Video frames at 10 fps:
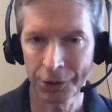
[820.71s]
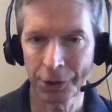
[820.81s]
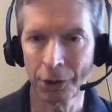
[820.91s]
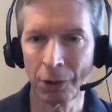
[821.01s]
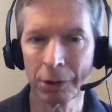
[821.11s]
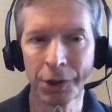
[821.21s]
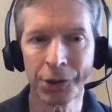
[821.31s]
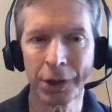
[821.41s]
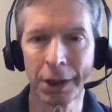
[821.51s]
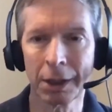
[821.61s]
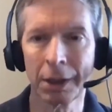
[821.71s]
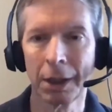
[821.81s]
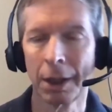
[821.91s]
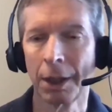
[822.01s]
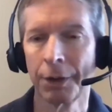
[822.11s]
They're only seeing
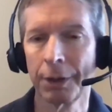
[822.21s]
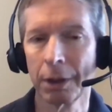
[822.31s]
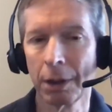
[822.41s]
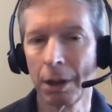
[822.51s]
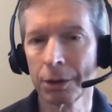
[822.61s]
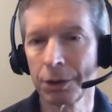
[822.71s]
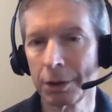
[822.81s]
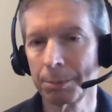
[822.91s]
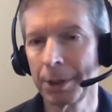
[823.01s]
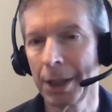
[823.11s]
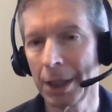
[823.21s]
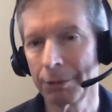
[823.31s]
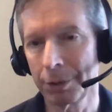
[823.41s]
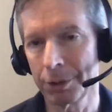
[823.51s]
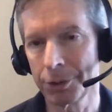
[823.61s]
the long-term
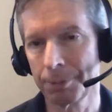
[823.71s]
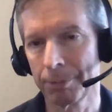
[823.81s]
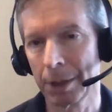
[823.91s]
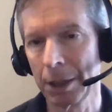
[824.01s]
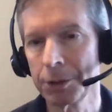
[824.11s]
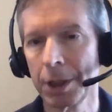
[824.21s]
behaviors. It